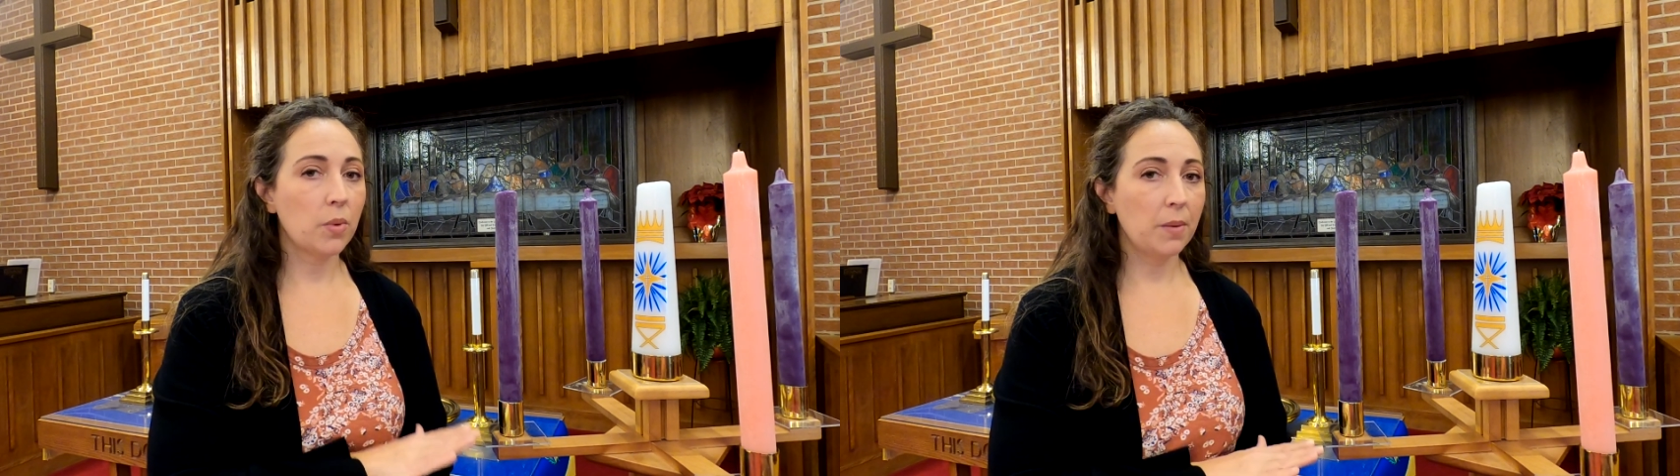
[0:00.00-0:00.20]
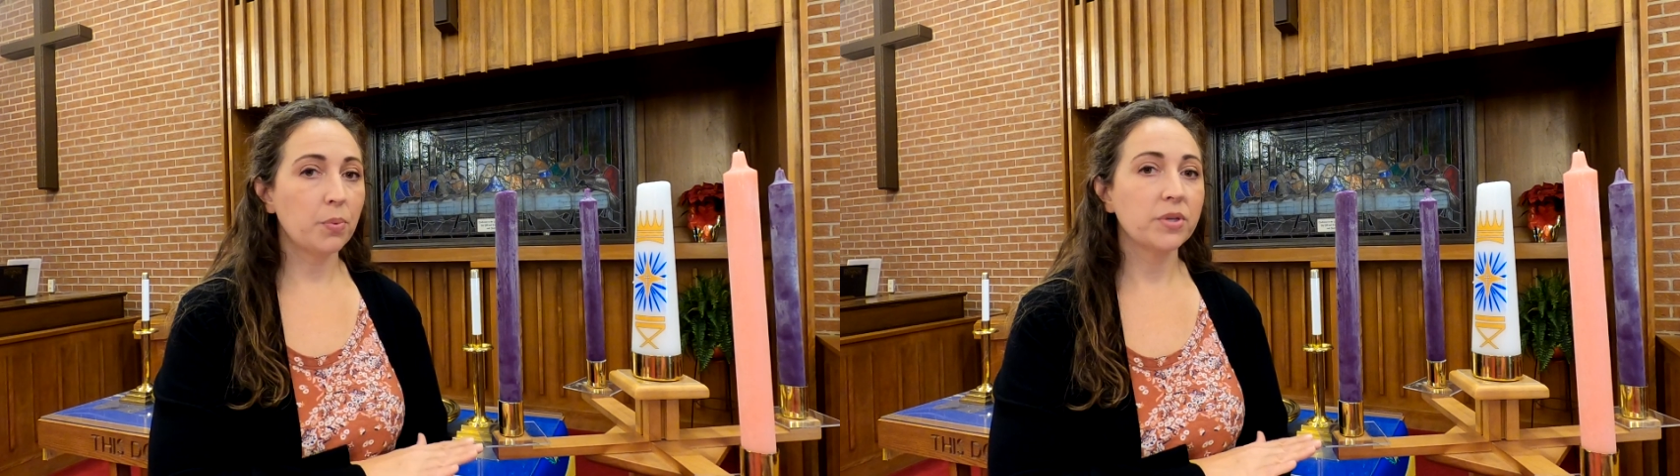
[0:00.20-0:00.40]

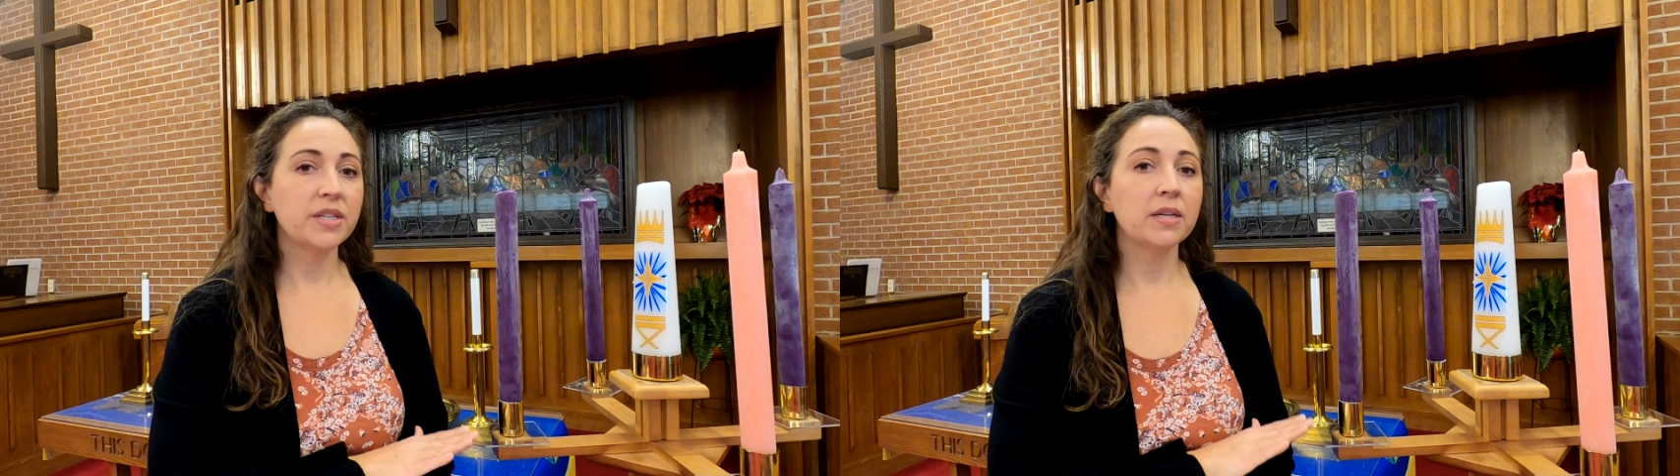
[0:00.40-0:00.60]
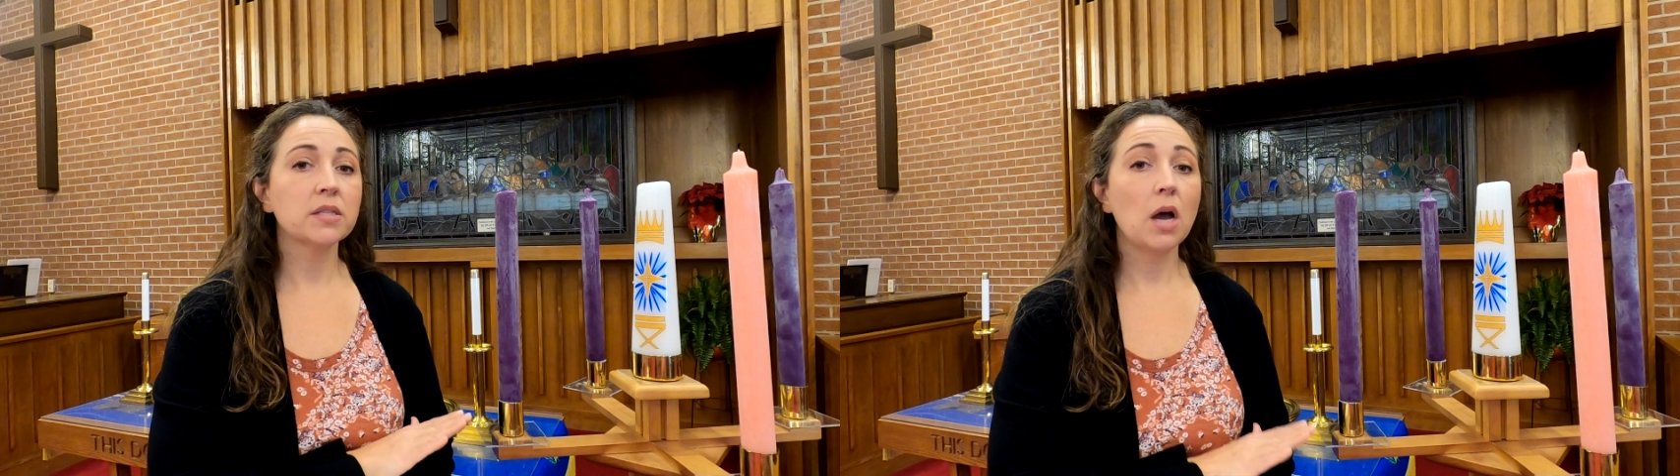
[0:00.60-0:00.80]

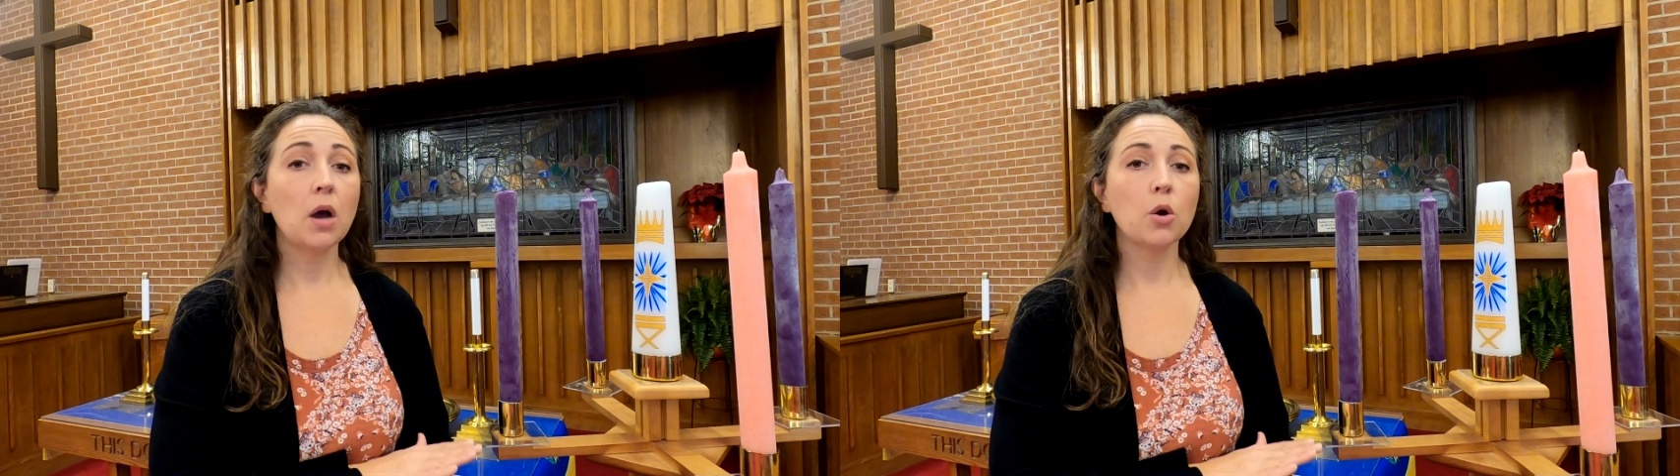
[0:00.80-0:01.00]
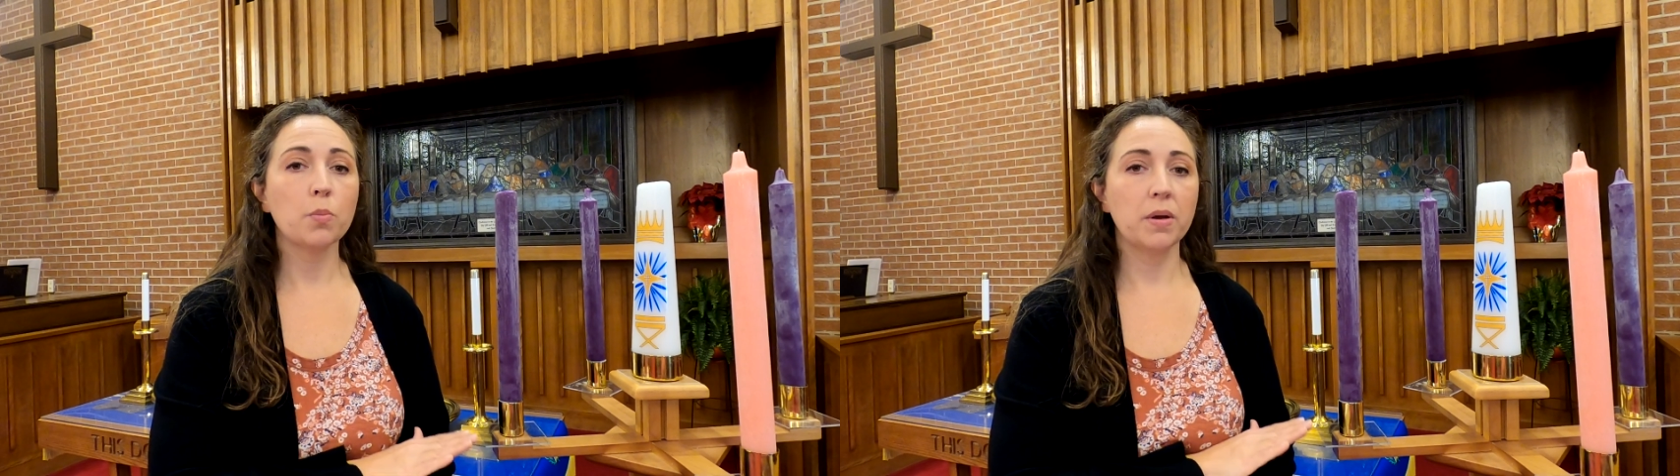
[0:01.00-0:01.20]
represents
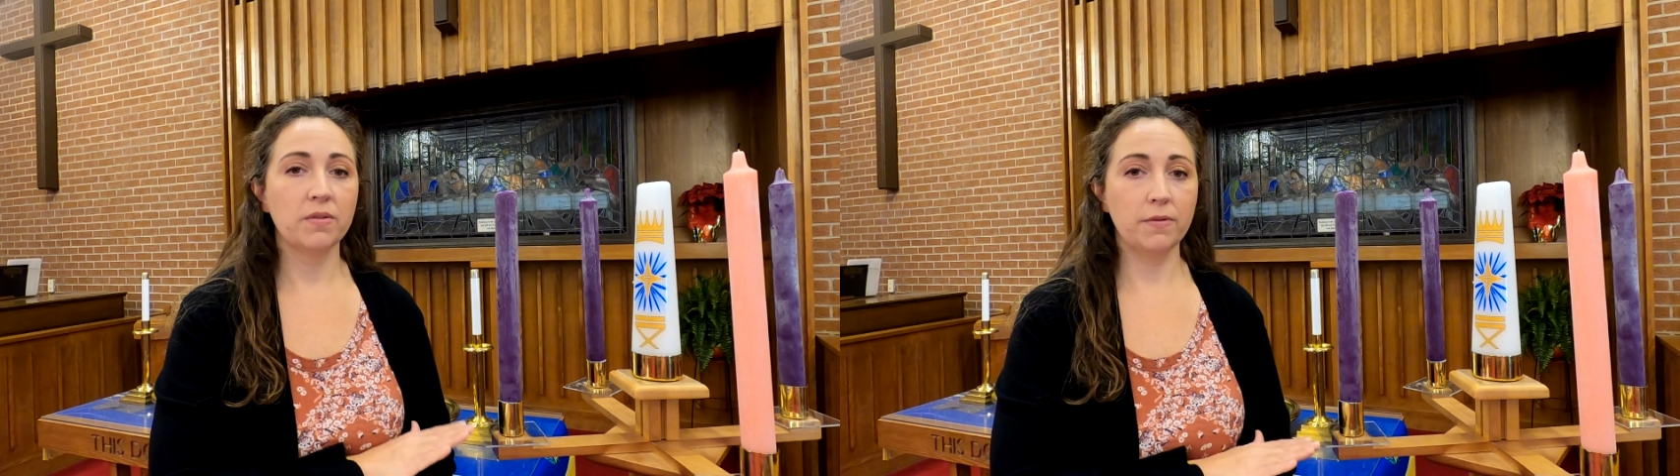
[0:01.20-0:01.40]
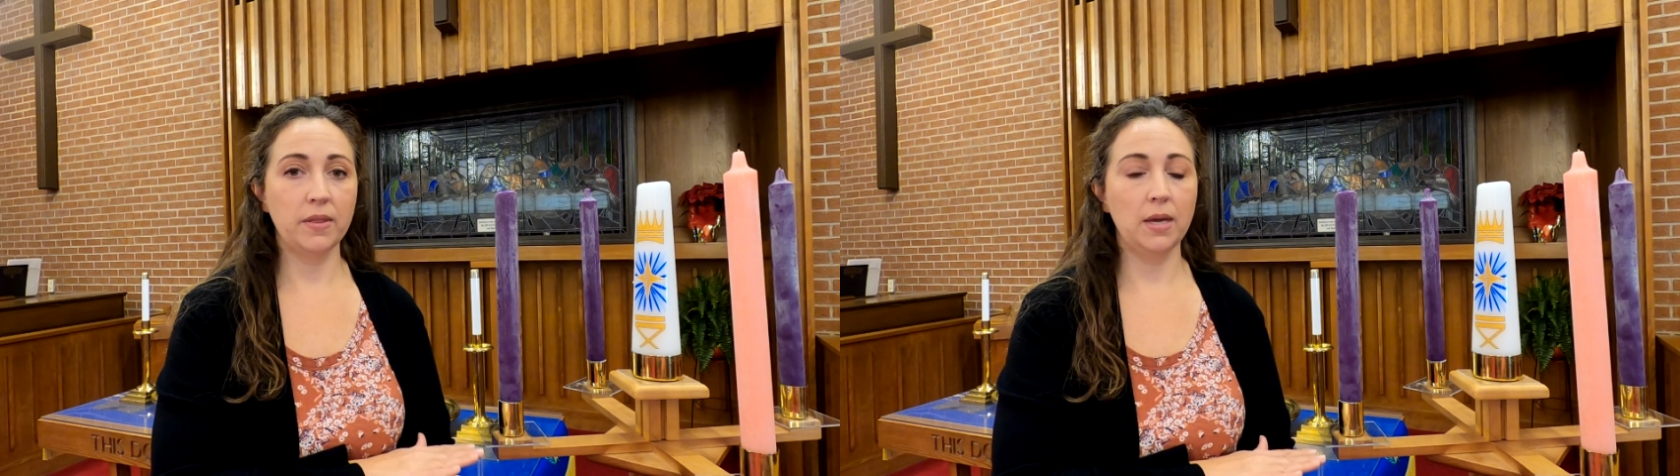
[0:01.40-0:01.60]
hope
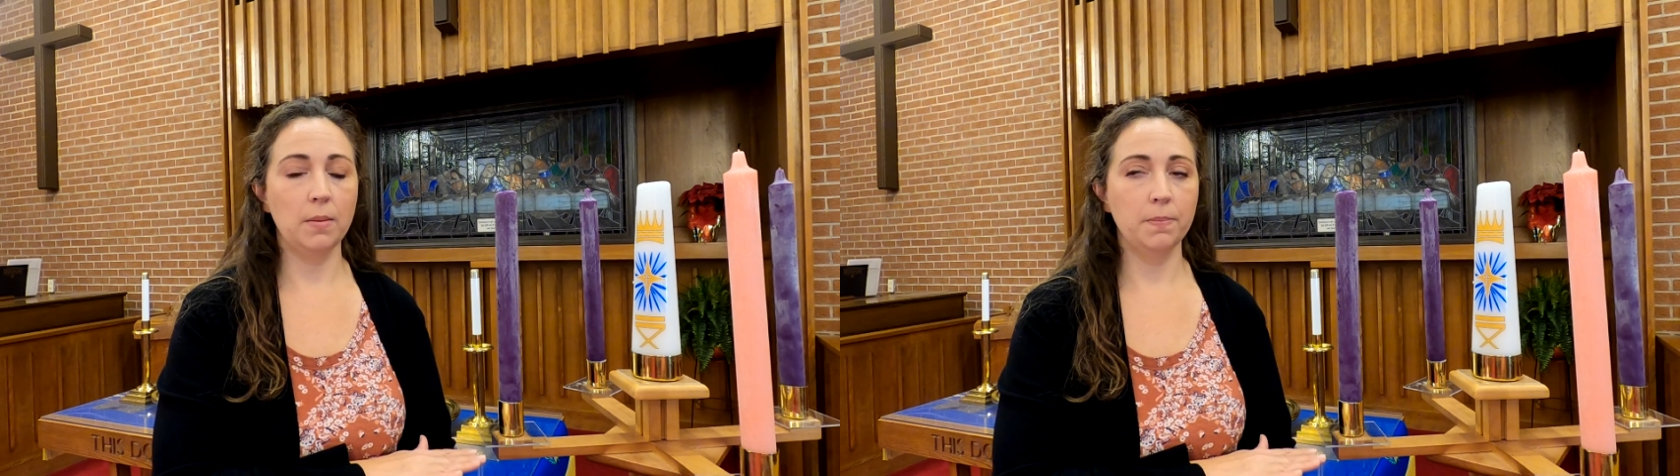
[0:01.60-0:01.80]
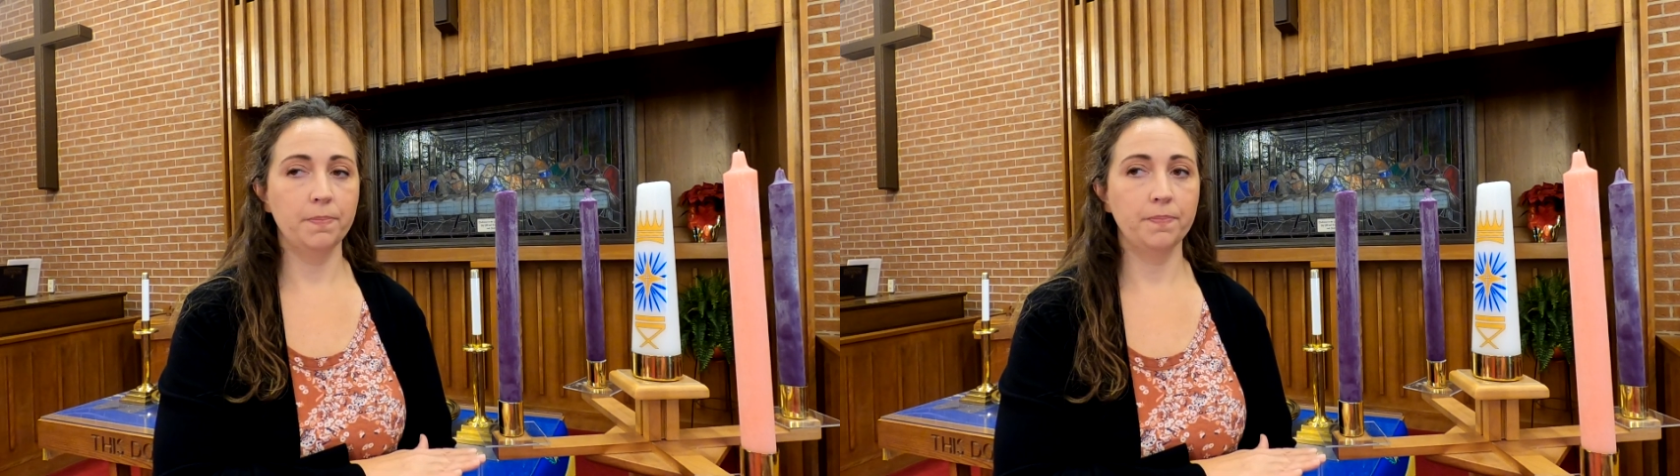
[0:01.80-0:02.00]
for
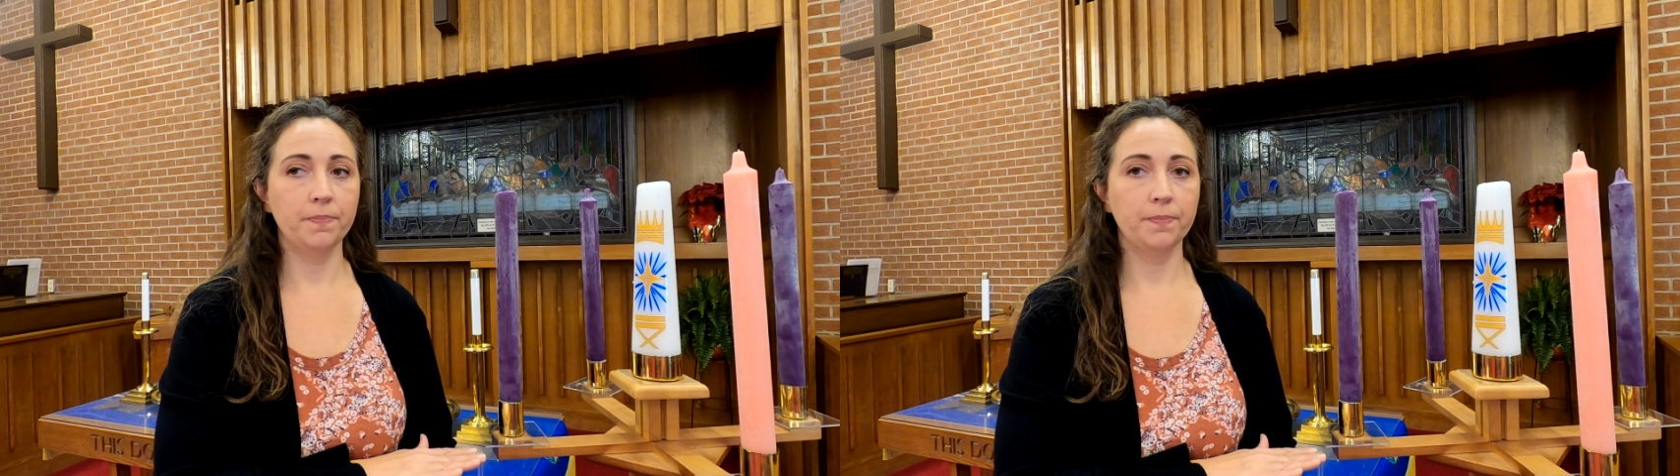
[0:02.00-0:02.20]
them.